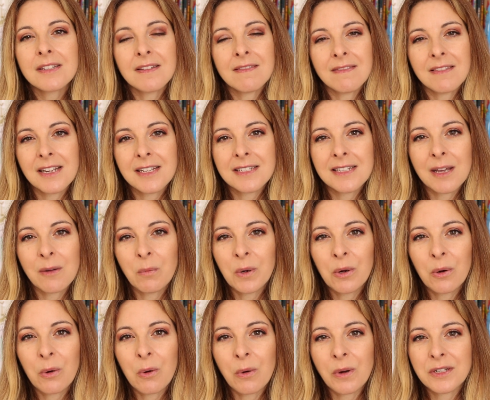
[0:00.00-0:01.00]
and things that
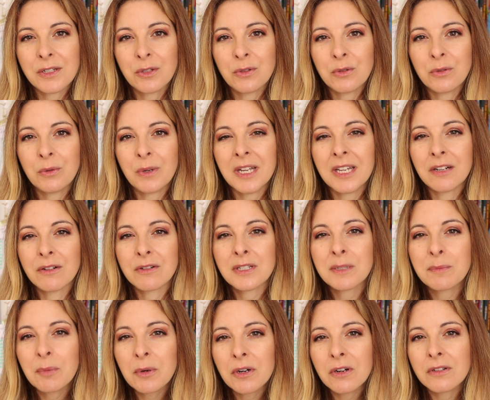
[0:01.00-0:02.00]
we're going to
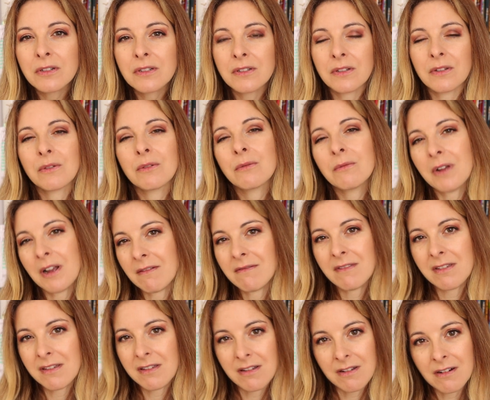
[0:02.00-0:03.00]
intersperse throughout
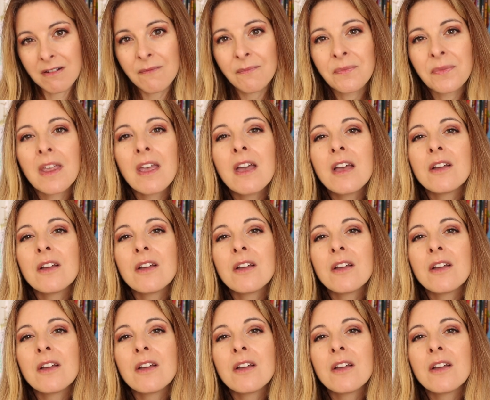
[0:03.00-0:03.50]
the year,